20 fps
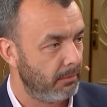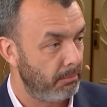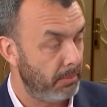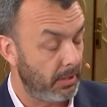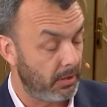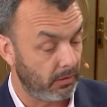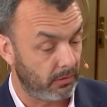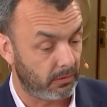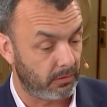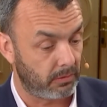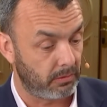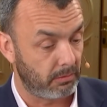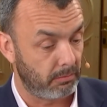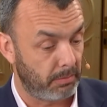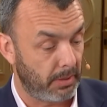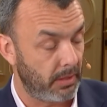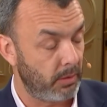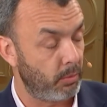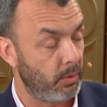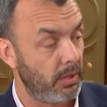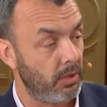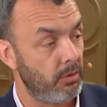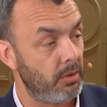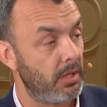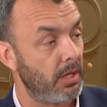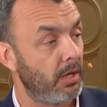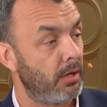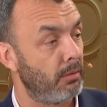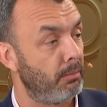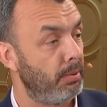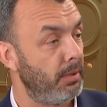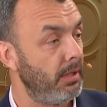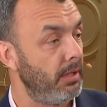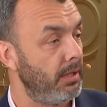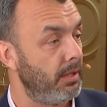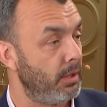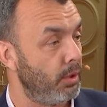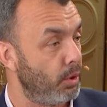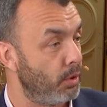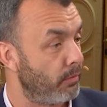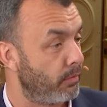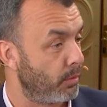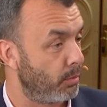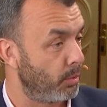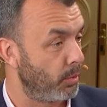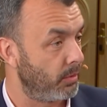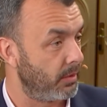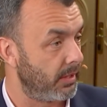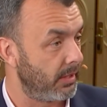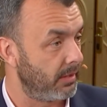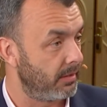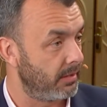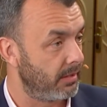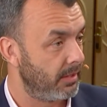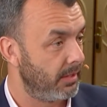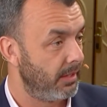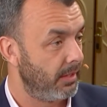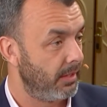Because, by the way, you can't completely over-rotate.